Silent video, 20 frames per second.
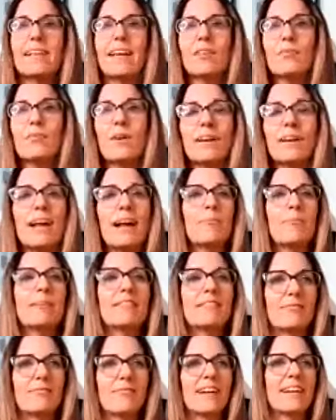what
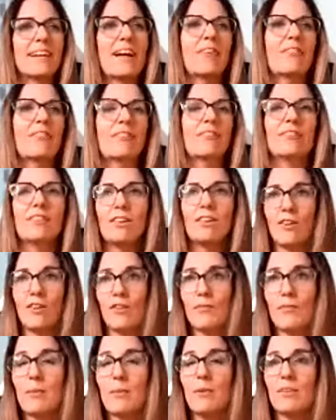happened right now. There's a lot of
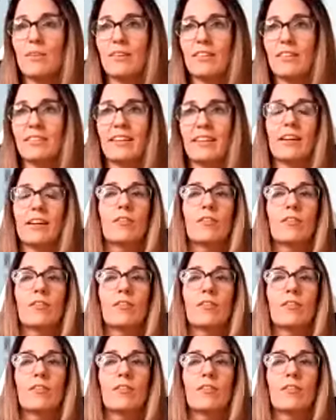people that are saying,